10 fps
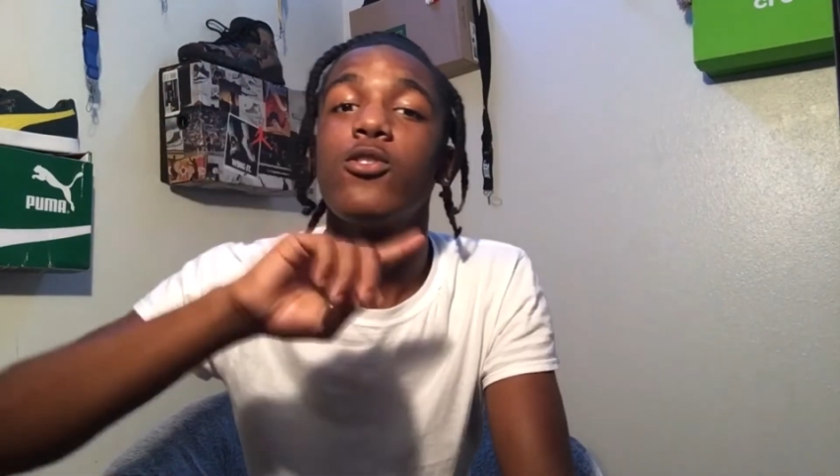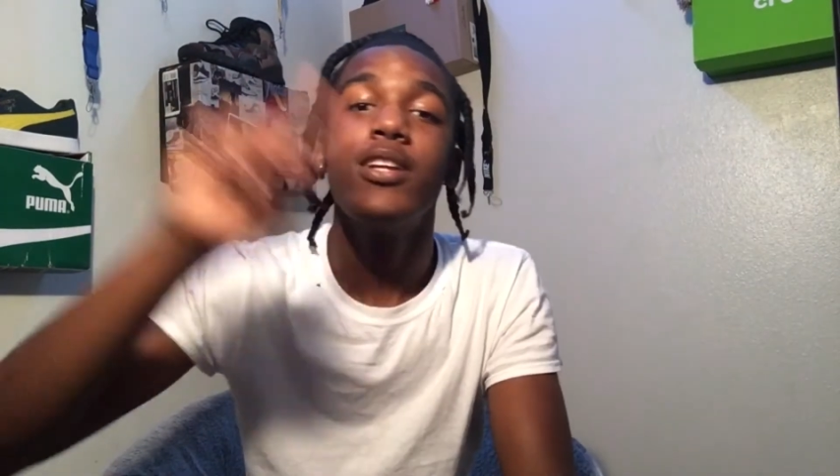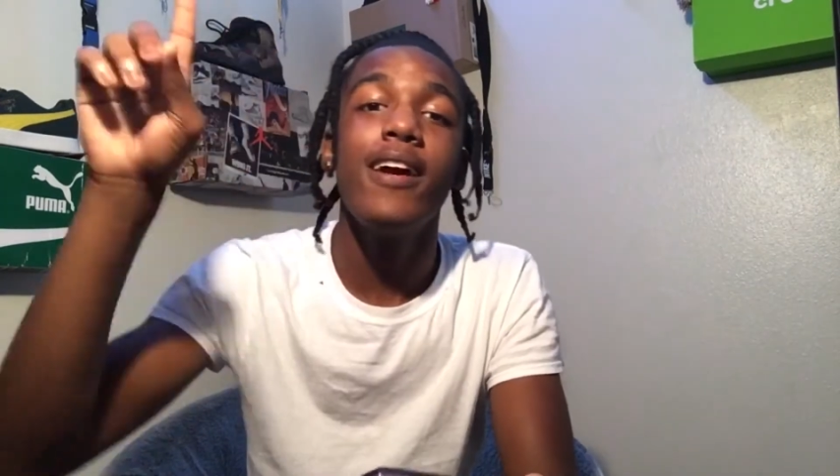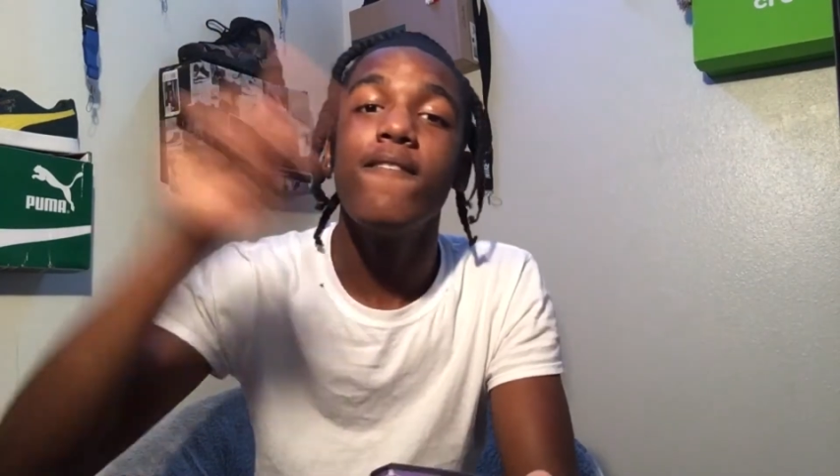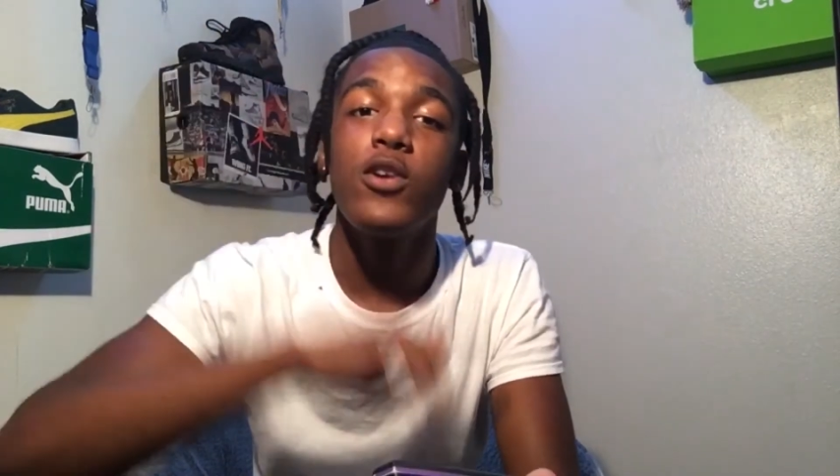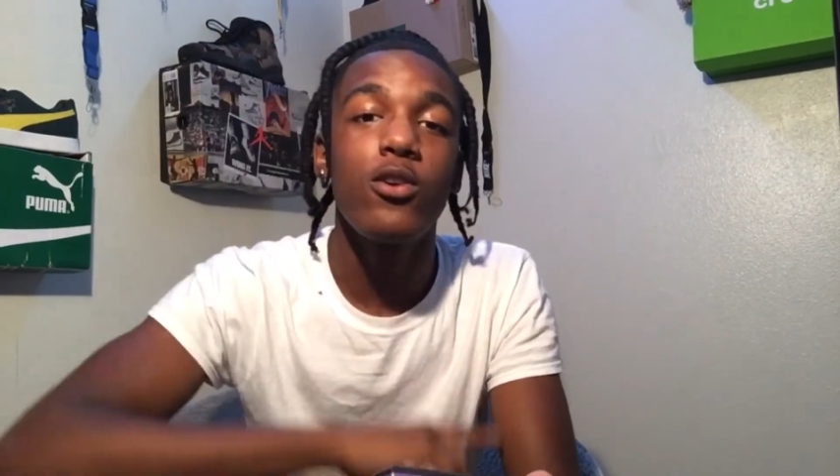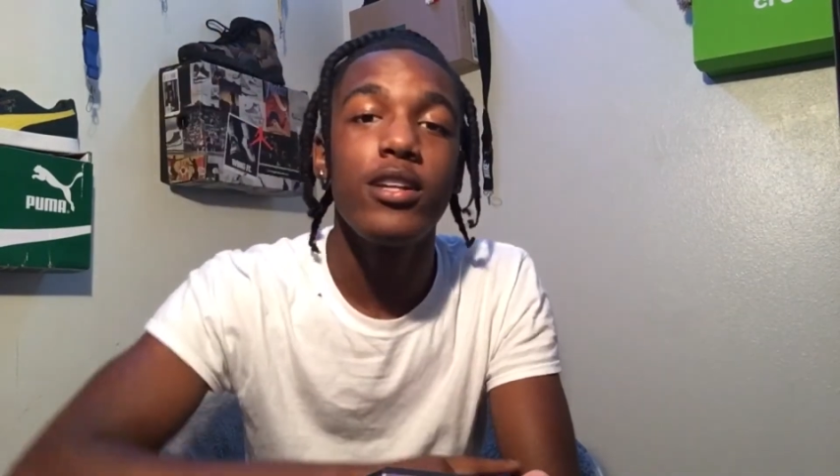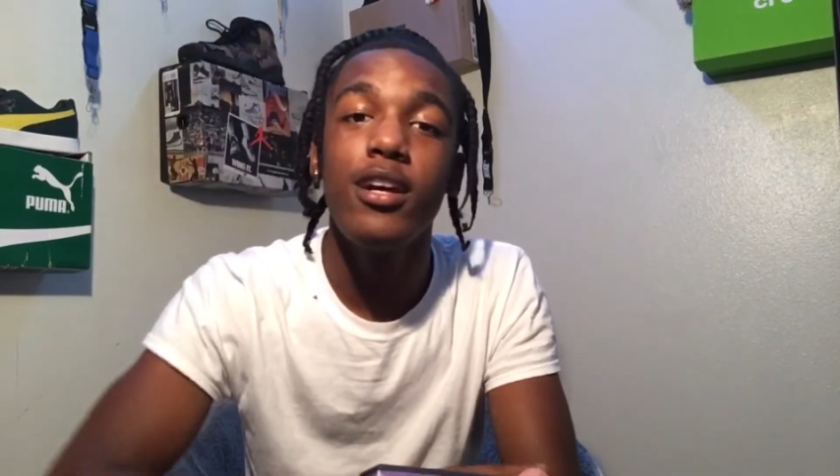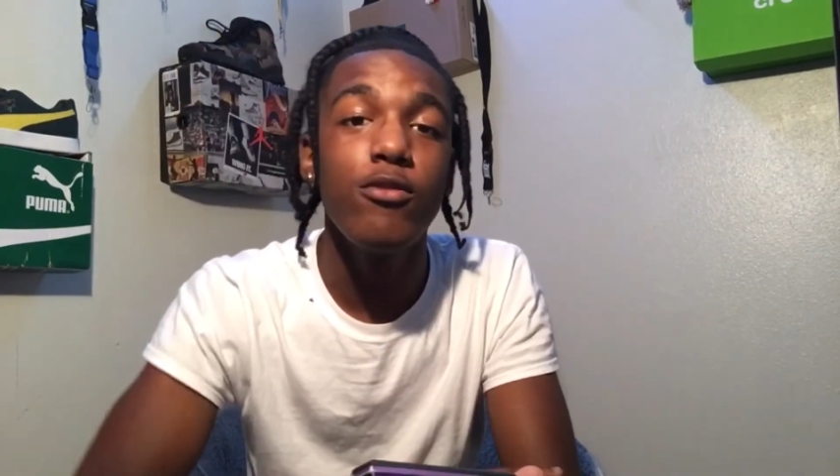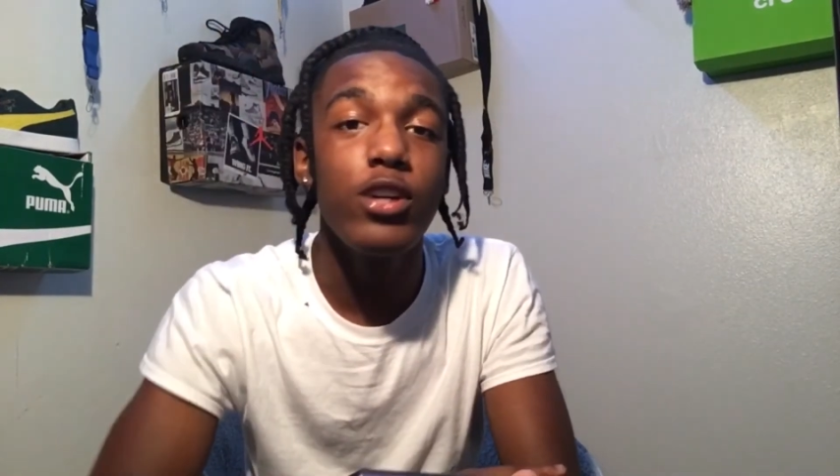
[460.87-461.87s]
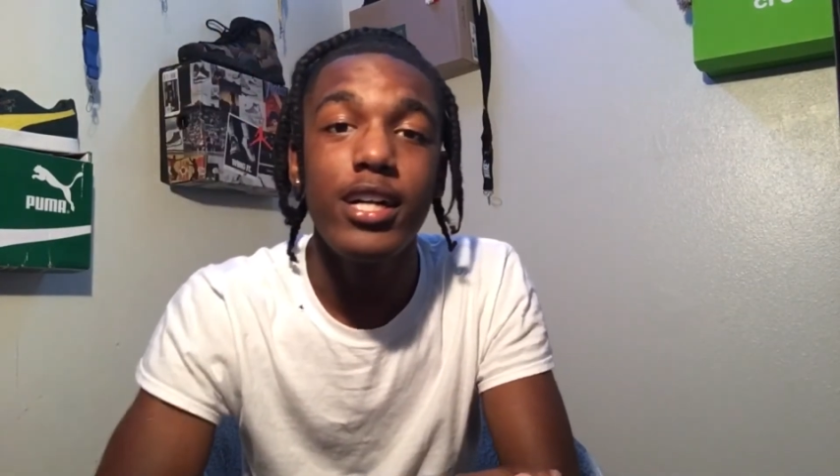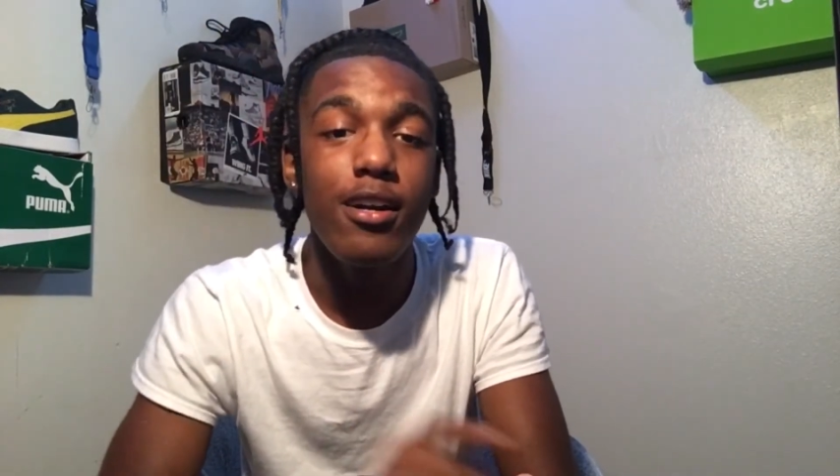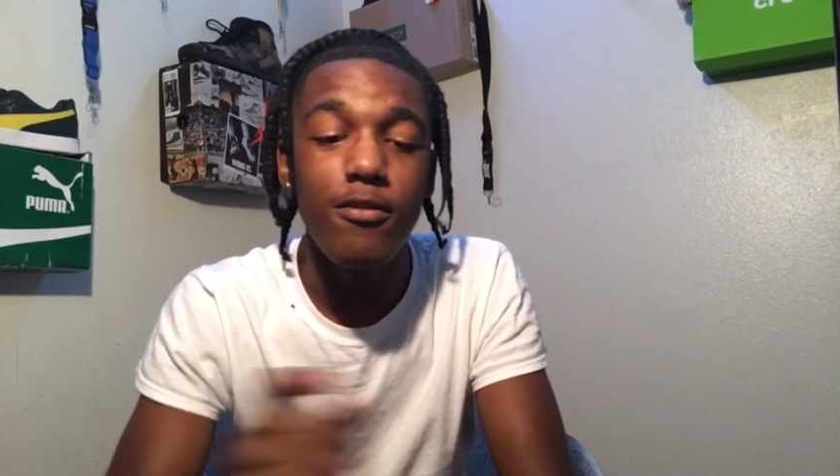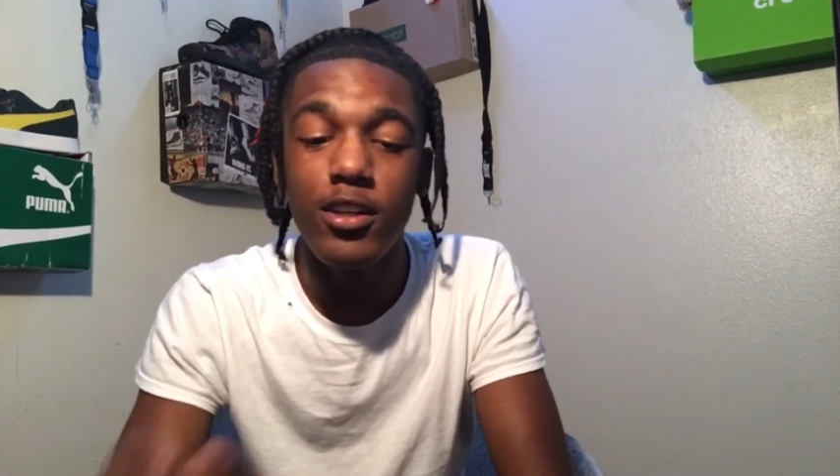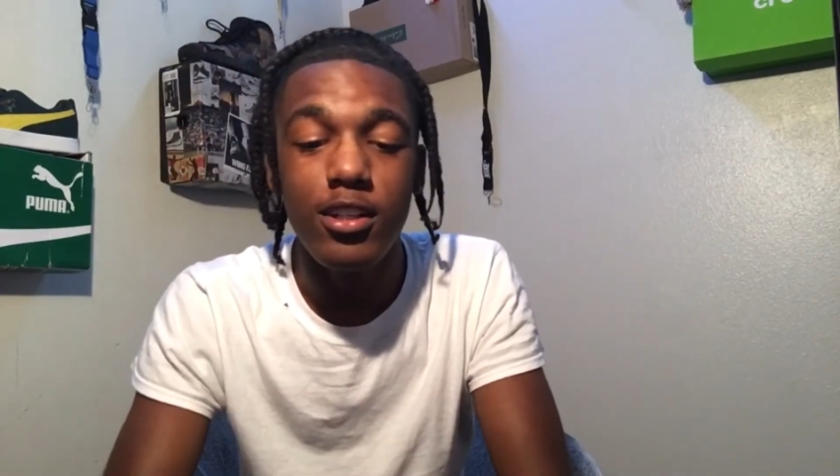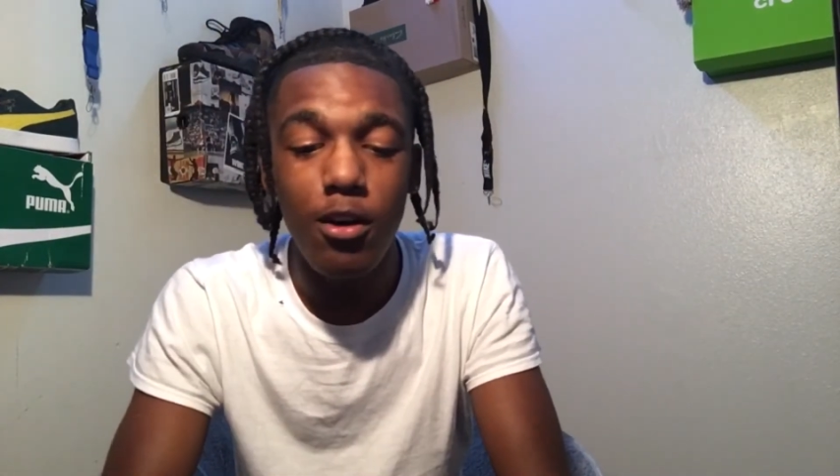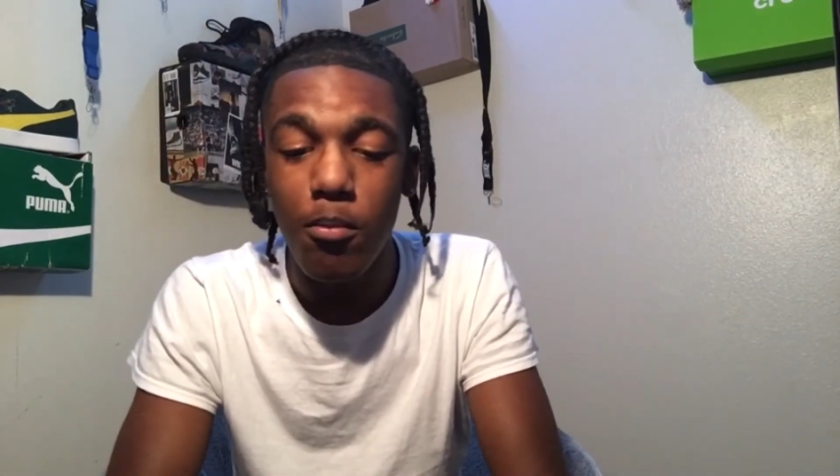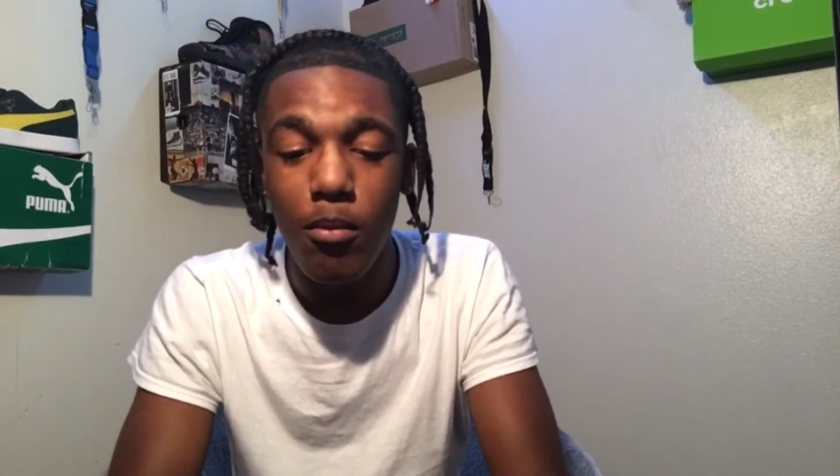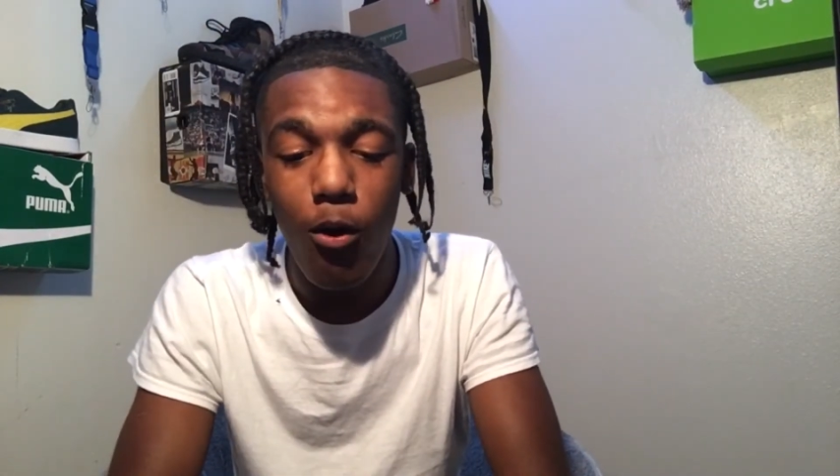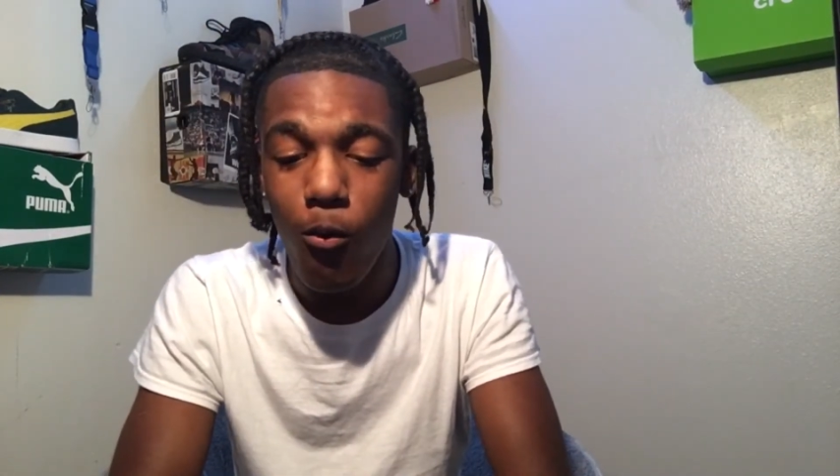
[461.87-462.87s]
never, never, ever, no
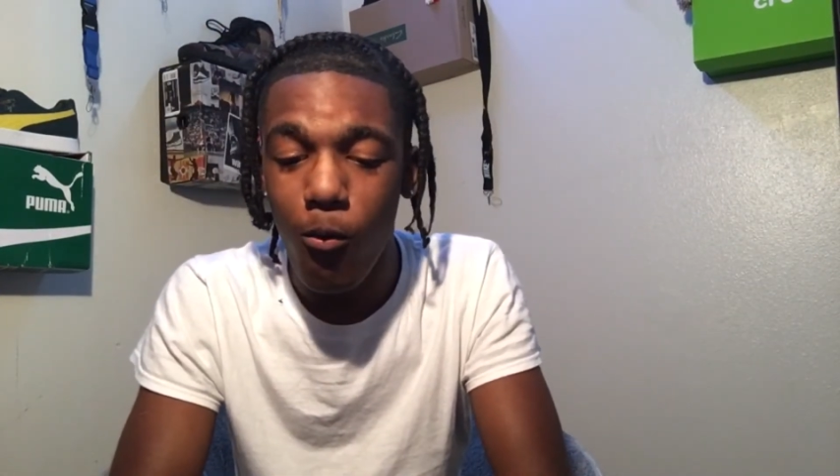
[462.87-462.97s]
more.